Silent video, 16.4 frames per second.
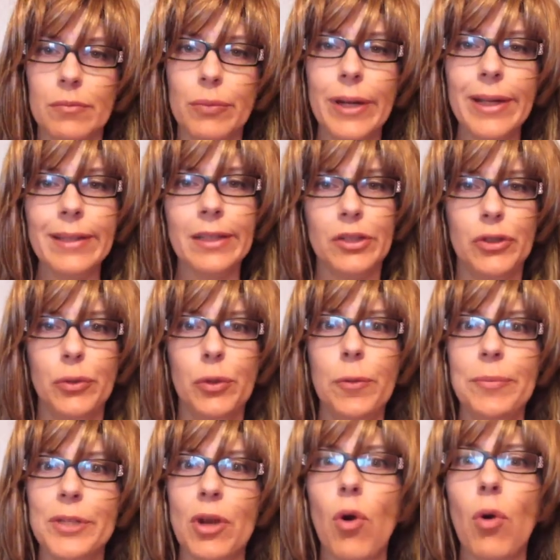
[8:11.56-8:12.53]
Bring the
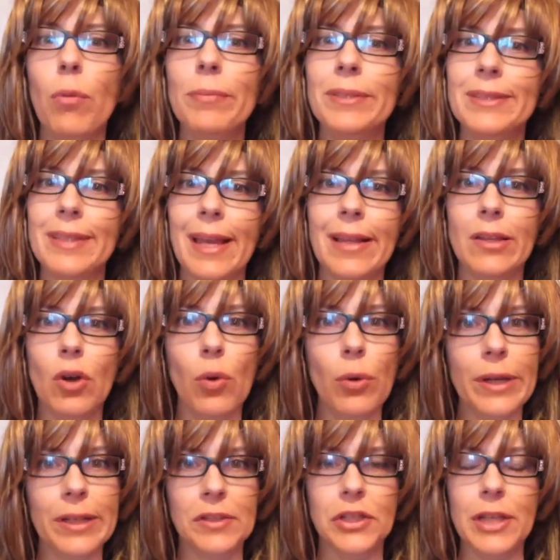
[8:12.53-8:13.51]
troops home, say
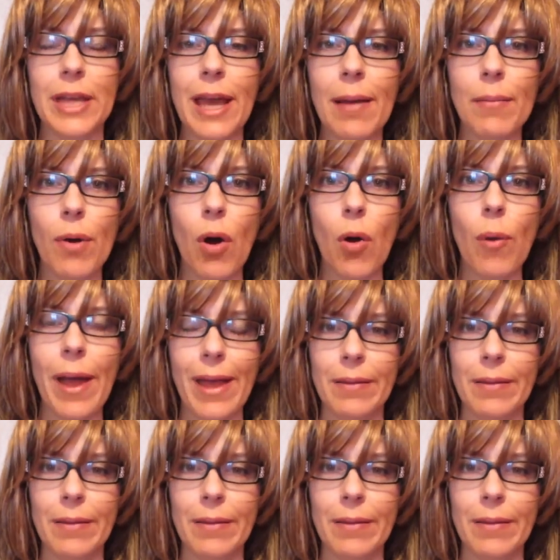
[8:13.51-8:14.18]
no to GMO,